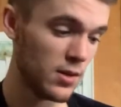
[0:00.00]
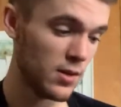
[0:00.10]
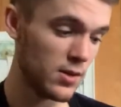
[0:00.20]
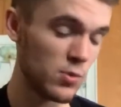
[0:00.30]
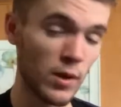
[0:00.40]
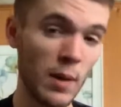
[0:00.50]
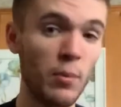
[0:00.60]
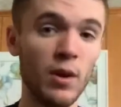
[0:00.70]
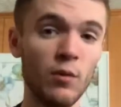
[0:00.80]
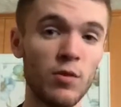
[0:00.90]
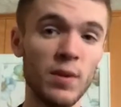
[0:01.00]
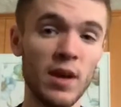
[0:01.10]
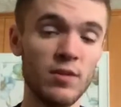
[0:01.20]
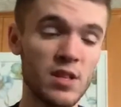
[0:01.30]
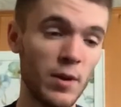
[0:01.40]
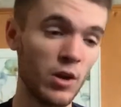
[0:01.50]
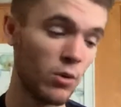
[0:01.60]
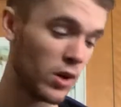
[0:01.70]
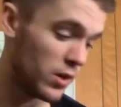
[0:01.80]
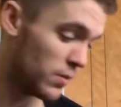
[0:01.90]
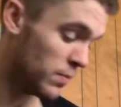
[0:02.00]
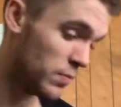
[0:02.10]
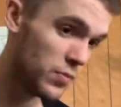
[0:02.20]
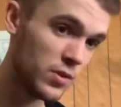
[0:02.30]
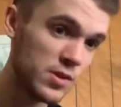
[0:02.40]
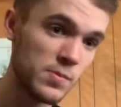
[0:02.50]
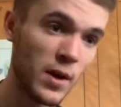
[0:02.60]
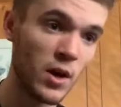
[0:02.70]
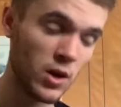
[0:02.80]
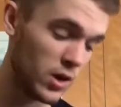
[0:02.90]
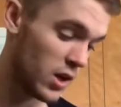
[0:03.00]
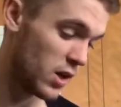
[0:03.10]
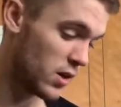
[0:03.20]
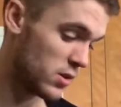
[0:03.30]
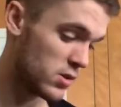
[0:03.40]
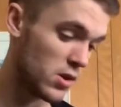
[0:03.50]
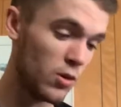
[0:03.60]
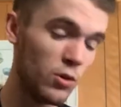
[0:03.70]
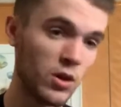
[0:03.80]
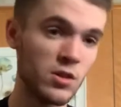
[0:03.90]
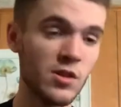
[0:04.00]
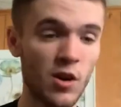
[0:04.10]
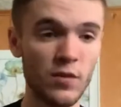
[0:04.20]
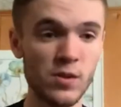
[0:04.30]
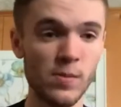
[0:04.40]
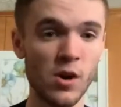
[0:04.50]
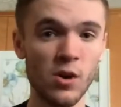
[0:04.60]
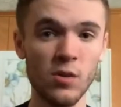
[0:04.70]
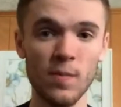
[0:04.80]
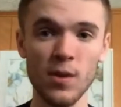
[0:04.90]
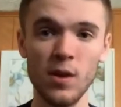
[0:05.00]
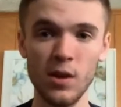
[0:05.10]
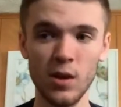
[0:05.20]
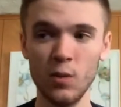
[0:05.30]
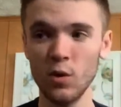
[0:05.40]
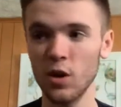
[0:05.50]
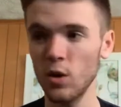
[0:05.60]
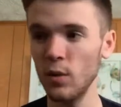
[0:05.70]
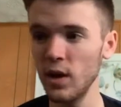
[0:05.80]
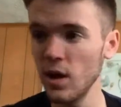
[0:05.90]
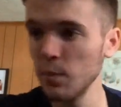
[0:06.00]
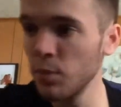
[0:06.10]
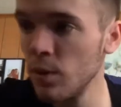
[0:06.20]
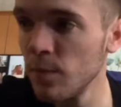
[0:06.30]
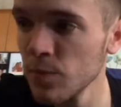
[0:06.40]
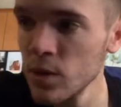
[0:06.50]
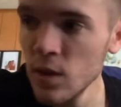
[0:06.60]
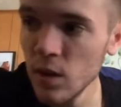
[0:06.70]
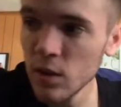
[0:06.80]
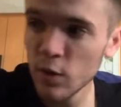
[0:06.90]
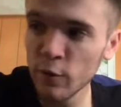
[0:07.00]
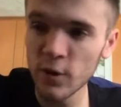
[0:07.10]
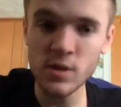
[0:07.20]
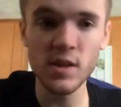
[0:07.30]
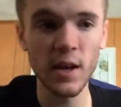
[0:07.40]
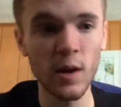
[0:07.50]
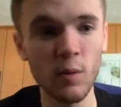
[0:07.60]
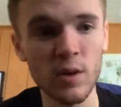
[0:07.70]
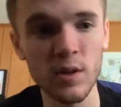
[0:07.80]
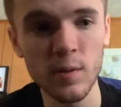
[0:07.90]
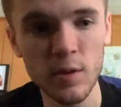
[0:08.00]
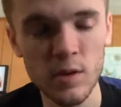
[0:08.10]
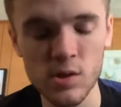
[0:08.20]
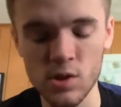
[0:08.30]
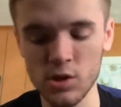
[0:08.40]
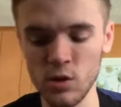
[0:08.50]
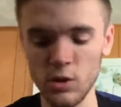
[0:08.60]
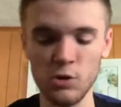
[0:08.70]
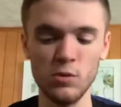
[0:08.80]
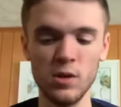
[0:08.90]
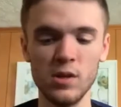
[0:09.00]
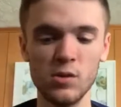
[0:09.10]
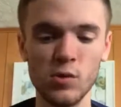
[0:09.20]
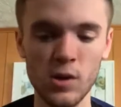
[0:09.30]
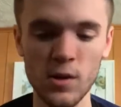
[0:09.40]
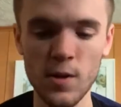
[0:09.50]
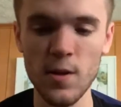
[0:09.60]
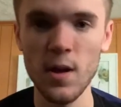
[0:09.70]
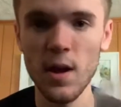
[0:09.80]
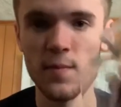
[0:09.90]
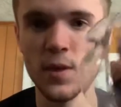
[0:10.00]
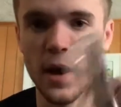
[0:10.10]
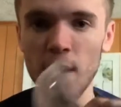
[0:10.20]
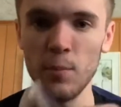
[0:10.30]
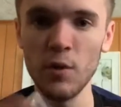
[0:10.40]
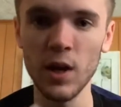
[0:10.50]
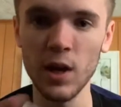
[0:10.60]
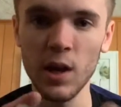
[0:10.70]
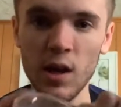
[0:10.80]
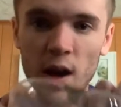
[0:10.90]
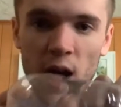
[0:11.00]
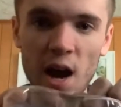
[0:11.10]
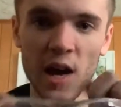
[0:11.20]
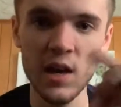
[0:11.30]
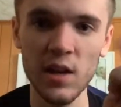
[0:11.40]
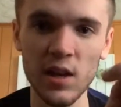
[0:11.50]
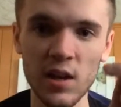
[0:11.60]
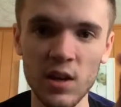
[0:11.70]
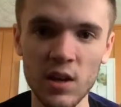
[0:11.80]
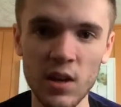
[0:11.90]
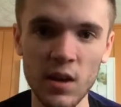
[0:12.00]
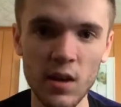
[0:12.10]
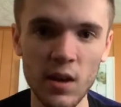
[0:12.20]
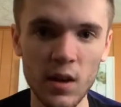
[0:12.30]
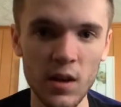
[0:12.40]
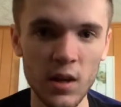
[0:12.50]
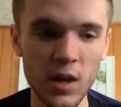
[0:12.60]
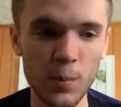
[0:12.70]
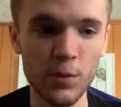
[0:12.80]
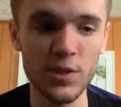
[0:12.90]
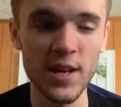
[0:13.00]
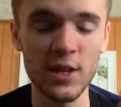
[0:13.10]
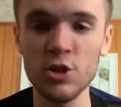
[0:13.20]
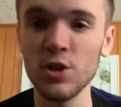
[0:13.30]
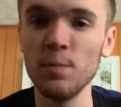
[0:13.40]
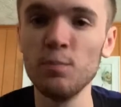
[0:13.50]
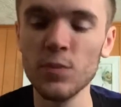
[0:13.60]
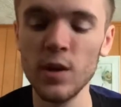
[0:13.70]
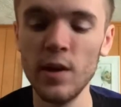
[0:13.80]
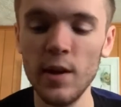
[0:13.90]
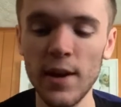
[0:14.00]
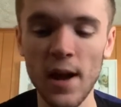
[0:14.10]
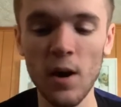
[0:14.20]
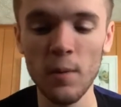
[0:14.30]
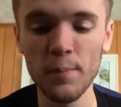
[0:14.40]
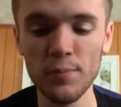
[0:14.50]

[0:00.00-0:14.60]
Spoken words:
is what I bring with me every time I go hunting. This is my hunting gear. So we're gonna start off small and work our way up. The first thing I wanna show you is I bring eye and ear protection. Now,